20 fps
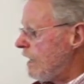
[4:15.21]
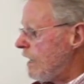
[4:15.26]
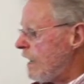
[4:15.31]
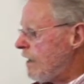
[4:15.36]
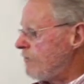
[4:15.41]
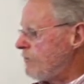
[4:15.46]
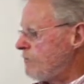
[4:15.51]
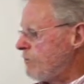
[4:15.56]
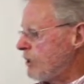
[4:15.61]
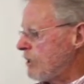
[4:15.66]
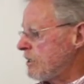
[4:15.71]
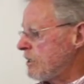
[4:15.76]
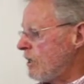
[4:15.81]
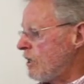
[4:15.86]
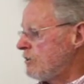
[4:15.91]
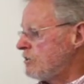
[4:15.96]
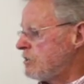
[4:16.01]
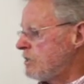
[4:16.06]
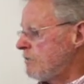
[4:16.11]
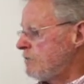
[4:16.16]
Everybody
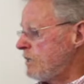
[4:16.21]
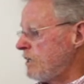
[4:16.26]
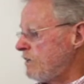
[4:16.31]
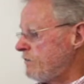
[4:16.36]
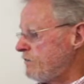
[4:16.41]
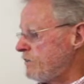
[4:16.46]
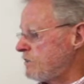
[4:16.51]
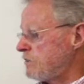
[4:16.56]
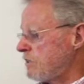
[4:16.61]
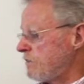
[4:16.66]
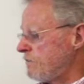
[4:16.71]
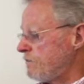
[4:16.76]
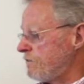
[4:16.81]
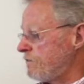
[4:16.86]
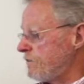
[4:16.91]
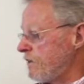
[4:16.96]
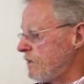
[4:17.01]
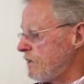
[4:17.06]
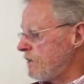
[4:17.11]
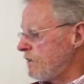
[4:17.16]
knows the benefits
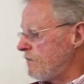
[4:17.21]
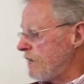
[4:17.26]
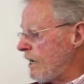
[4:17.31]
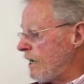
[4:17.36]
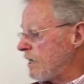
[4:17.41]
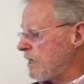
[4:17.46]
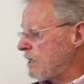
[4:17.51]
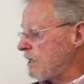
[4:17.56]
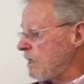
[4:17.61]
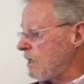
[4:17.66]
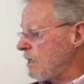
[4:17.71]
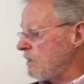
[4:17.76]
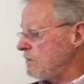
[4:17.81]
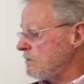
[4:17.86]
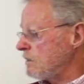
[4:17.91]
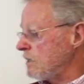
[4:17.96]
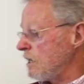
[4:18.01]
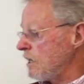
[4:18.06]
of arnica.